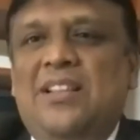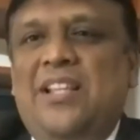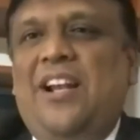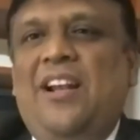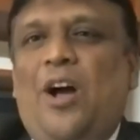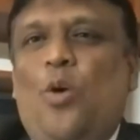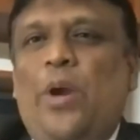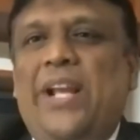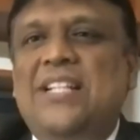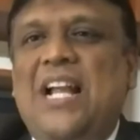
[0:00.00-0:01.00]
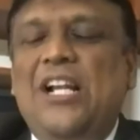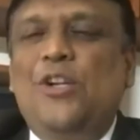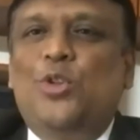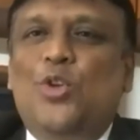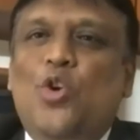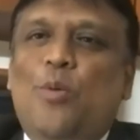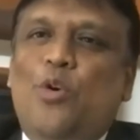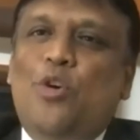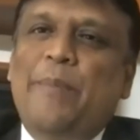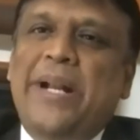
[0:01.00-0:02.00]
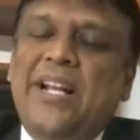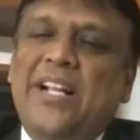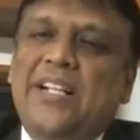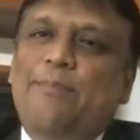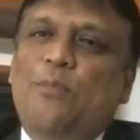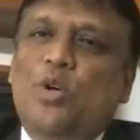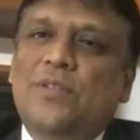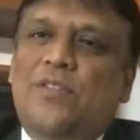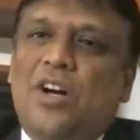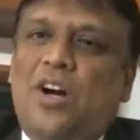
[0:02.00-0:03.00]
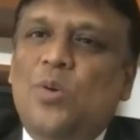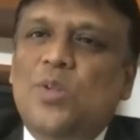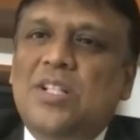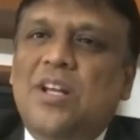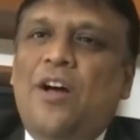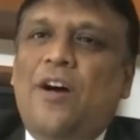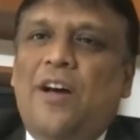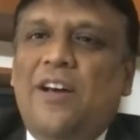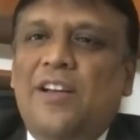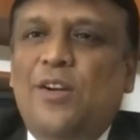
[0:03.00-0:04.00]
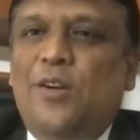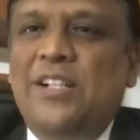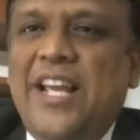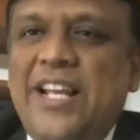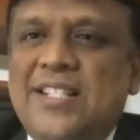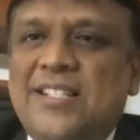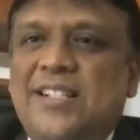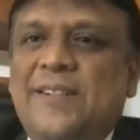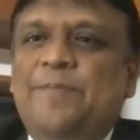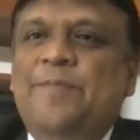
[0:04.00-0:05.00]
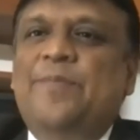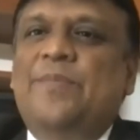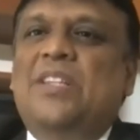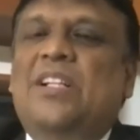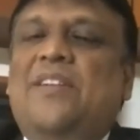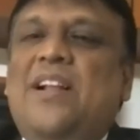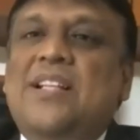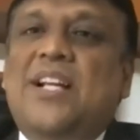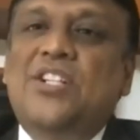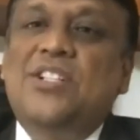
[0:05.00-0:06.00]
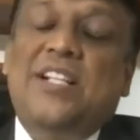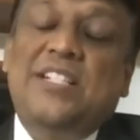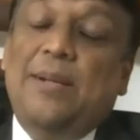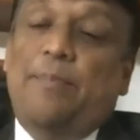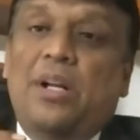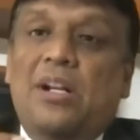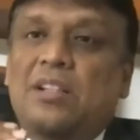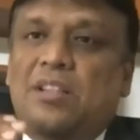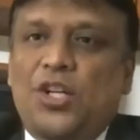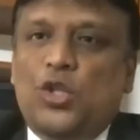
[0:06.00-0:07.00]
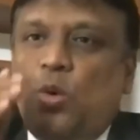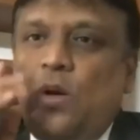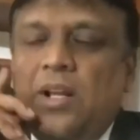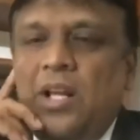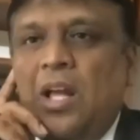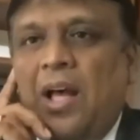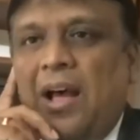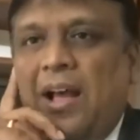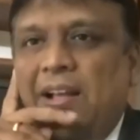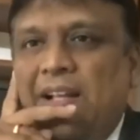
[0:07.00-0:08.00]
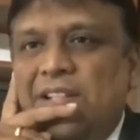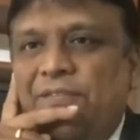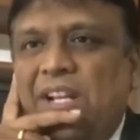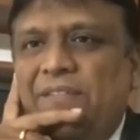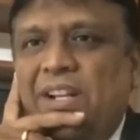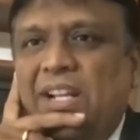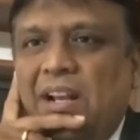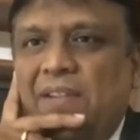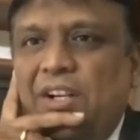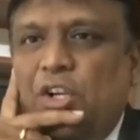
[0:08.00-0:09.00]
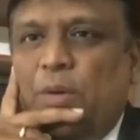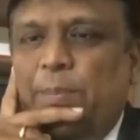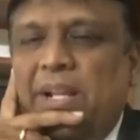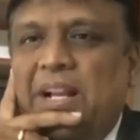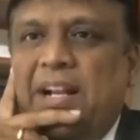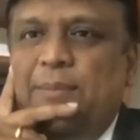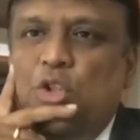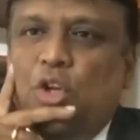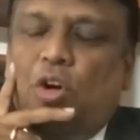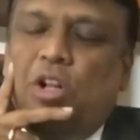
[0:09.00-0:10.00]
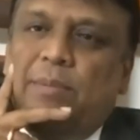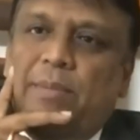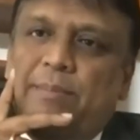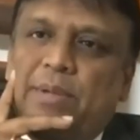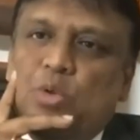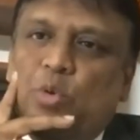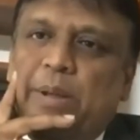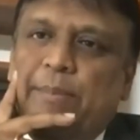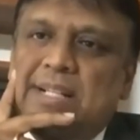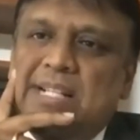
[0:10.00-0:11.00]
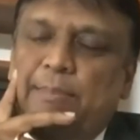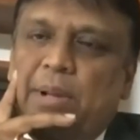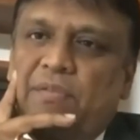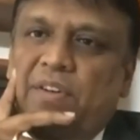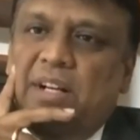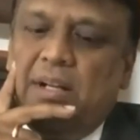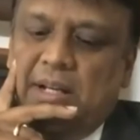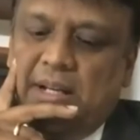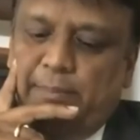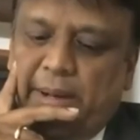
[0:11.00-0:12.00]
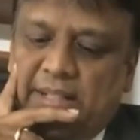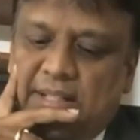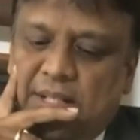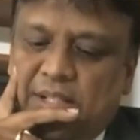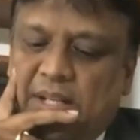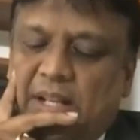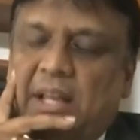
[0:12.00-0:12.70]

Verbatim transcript: then how exactly you should go about maintaining the books of accounts uh, you know in case um, the transactions exceed a particular threshold uh, it's a very very relevant topic and i'm sure all the members would be immensely benefited uh, by this session